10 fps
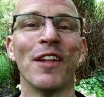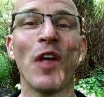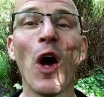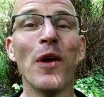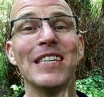
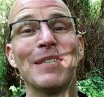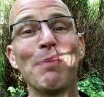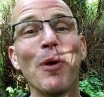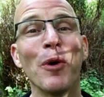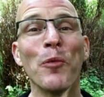The Holy
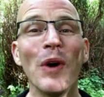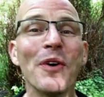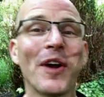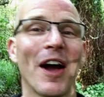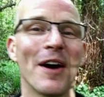Spirit
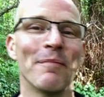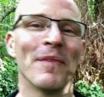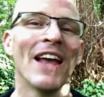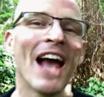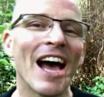will come
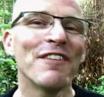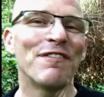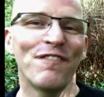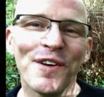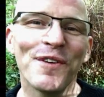and
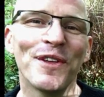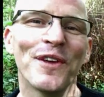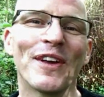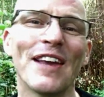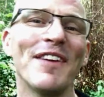fill
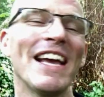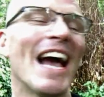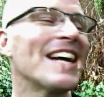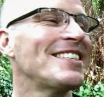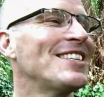you, giving
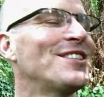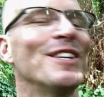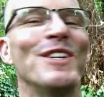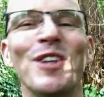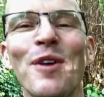access
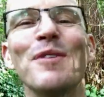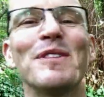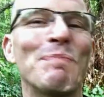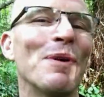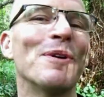to new
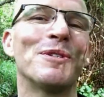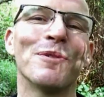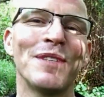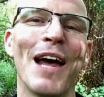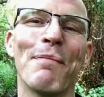
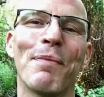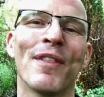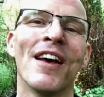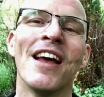spiritual depth